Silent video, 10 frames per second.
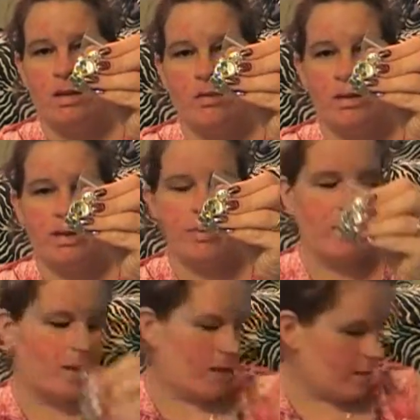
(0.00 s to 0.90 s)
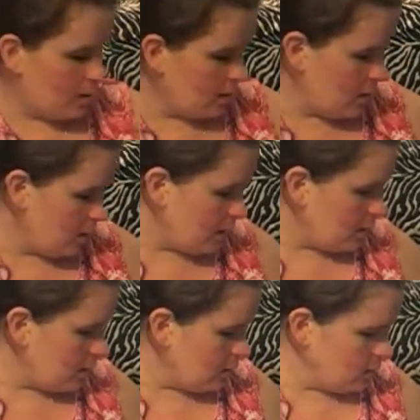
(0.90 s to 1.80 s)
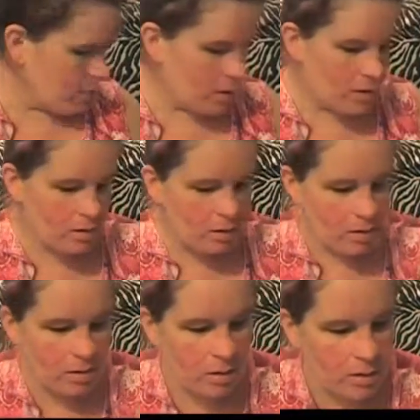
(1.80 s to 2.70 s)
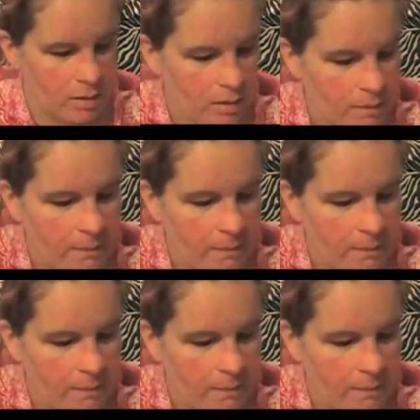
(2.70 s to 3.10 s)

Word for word: These will end up on Etsy as stitch markers.